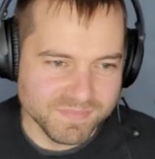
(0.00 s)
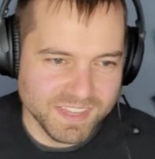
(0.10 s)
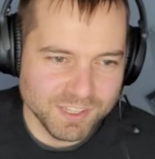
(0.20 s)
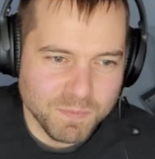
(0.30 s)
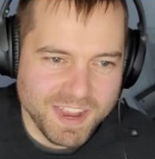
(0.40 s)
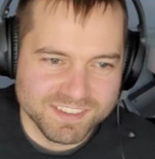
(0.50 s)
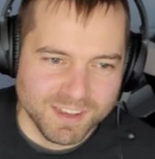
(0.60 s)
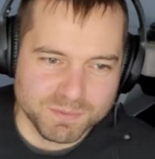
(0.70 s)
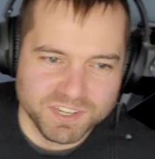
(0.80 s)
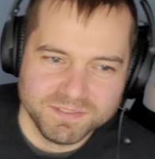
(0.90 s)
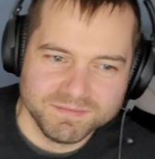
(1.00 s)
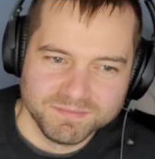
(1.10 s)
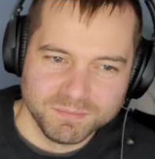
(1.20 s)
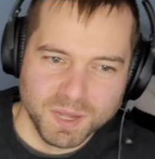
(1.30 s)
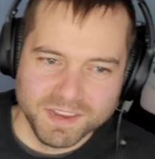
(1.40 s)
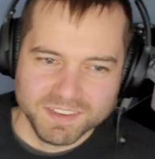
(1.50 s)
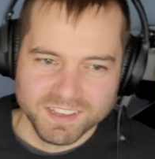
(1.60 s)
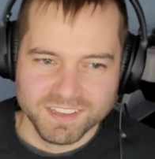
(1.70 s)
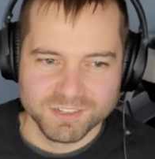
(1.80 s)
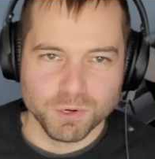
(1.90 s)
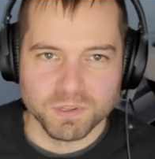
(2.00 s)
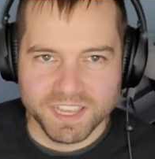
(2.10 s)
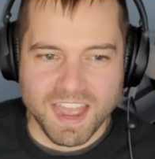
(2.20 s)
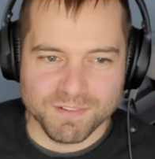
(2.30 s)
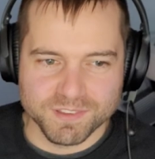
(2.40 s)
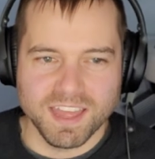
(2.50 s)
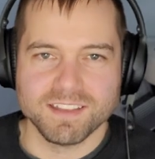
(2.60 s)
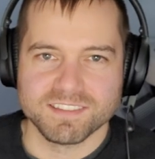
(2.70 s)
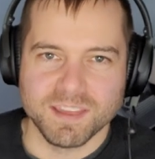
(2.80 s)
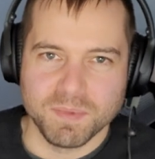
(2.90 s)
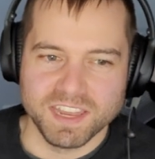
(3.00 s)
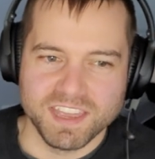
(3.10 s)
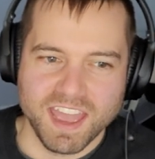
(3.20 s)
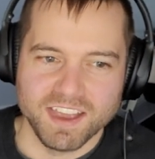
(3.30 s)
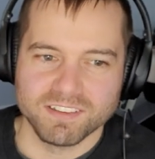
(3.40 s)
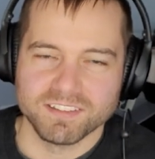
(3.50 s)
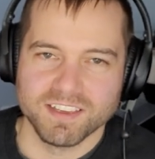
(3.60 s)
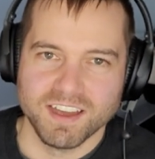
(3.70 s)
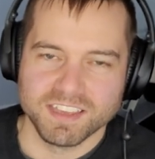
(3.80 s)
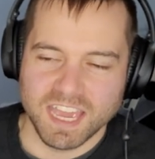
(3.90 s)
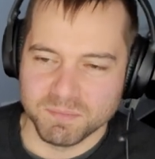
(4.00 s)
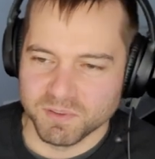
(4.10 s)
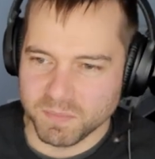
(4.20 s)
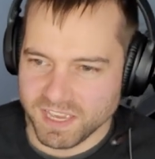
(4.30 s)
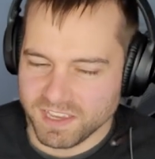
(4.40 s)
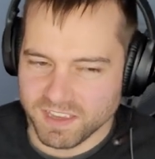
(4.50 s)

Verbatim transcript: That's my assumption, but shortly after that, StepManiaX uh, came to be.